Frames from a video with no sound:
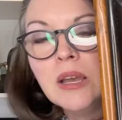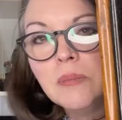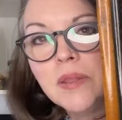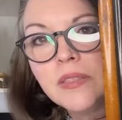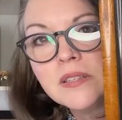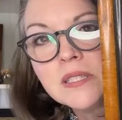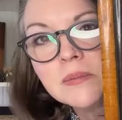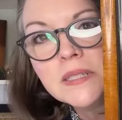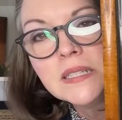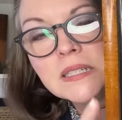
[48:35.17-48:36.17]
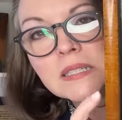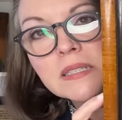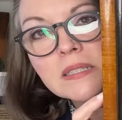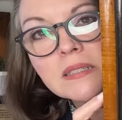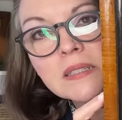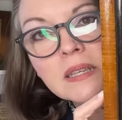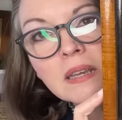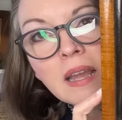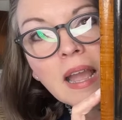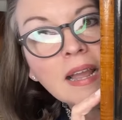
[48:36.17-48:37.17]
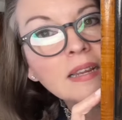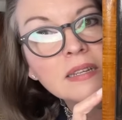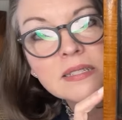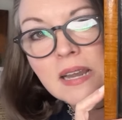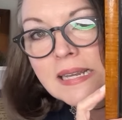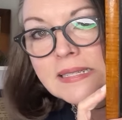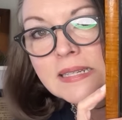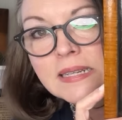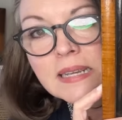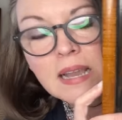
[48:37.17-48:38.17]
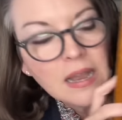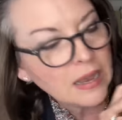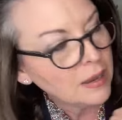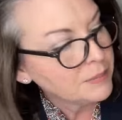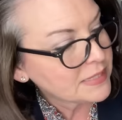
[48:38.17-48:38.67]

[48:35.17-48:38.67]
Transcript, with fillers: But this one is it is not um,